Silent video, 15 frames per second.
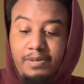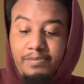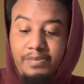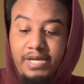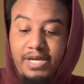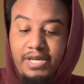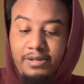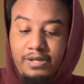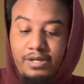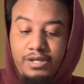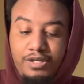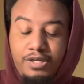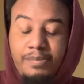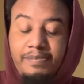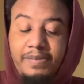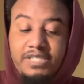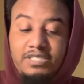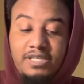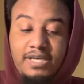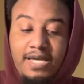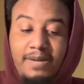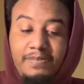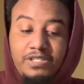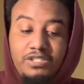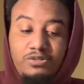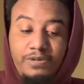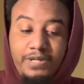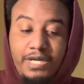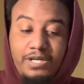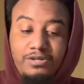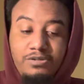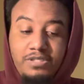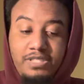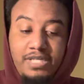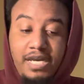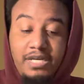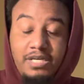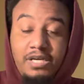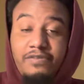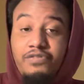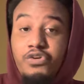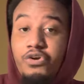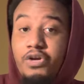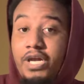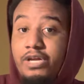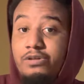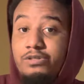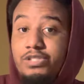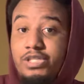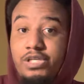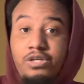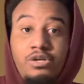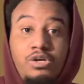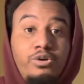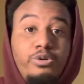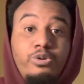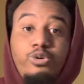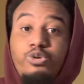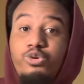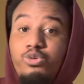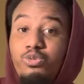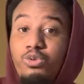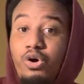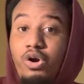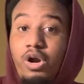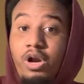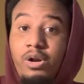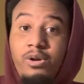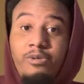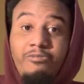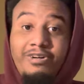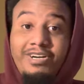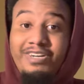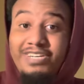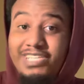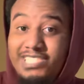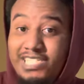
But you're meant to come into an understanding of your energy, who you are, what it is